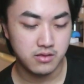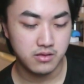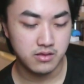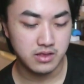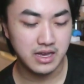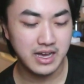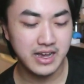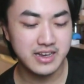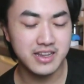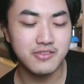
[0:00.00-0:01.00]
I
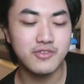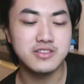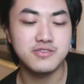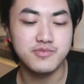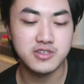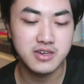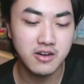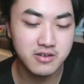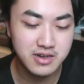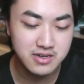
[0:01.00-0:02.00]
didn't want to put the Hawk
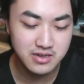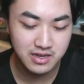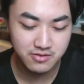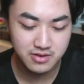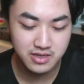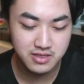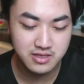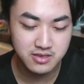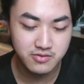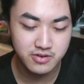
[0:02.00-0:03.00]
Rider down. That's
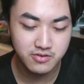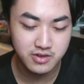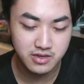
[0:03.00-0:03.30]
so annoying.